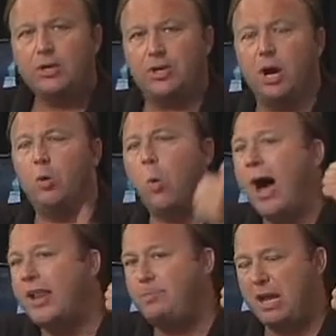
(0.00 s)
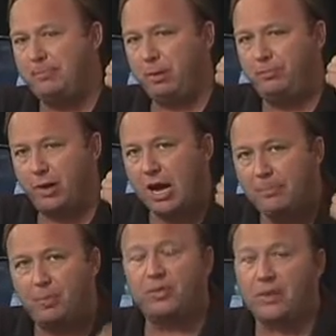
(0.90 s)
So why do people put
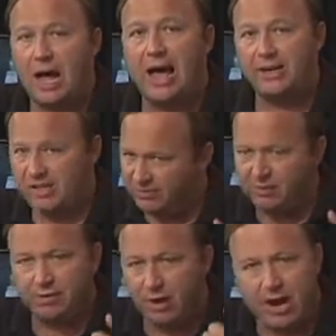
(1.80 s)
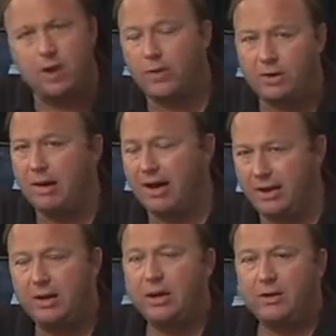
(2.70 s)
up with lies, even if they're angry
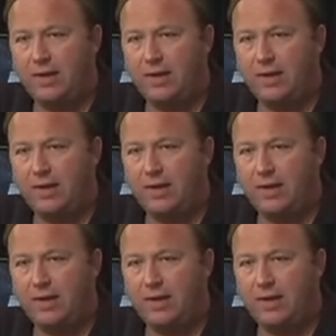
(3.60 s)
about it?